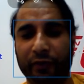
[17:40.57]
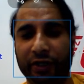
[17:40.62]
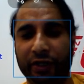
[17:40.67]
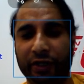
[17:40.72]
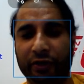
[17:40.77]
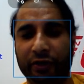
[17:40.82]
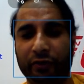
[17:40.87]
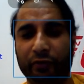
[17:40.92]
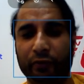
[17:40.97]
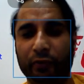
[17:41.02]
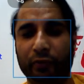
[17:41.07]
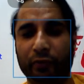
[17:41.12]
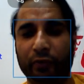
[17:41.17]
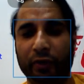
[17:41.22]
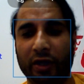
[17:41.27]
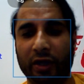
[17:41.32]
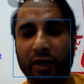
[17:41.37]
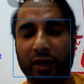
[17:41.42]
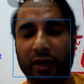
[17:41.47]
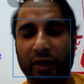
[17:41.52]
we need
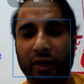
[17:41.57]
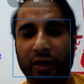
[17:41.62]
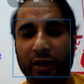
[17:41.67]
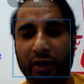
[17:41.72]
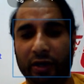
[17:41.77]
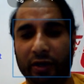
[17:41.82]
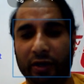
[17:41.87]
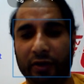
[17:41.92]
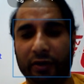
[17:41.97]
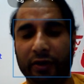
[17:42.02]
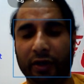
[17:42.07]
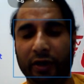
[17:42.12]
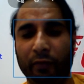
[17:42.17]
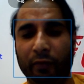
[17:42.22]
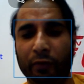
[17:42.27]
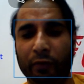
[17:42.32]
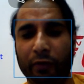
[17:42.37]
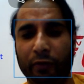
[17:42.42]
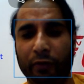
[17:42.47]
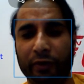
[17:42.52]
to
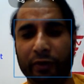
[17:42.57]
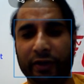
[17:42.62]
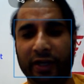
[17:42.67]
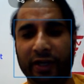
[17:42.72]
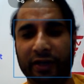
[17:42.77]
download